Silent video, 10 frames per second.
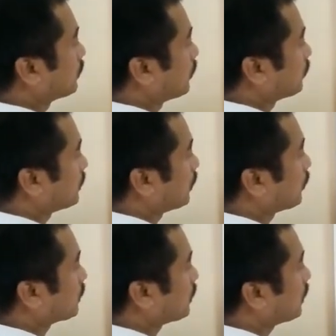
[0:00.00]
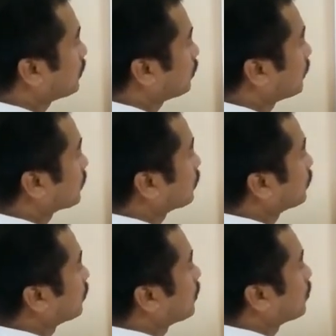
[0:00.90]
from sigma star 2s to
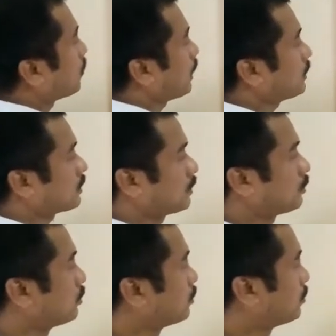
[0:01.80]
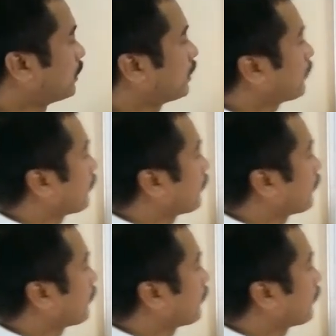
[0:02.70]
pi star 2p,